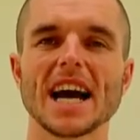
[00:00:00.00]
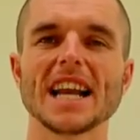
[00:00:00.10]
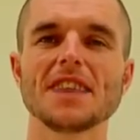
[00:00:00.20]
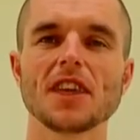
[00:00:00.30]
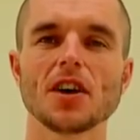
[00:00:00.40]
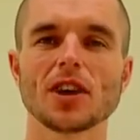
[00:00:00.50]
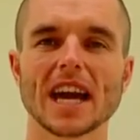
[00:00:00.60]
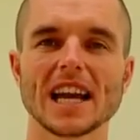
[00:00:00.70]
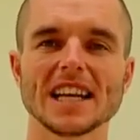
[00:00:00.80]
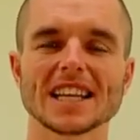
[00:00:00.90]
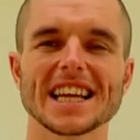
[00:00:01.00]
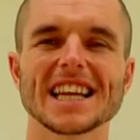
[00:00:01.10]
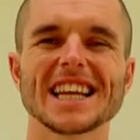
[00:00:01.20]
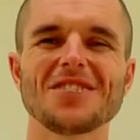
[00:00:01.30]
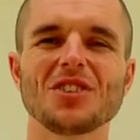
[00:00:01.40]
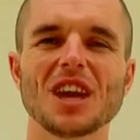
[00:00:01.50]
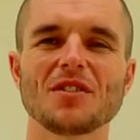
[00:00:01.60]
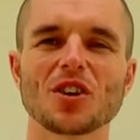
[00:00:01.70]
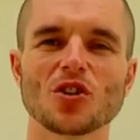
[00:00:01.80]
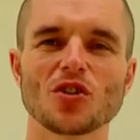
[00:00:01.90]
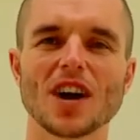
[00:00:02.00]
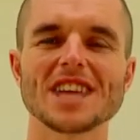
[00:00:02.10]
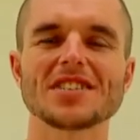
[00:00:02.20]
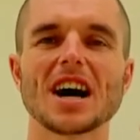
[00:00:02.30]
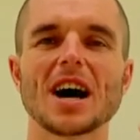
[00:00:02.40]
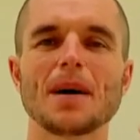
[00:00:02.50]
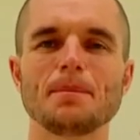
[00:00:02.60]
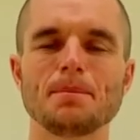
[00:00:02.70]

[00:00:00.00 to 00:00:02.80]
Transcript: and if they're organic, they're going to give you even greater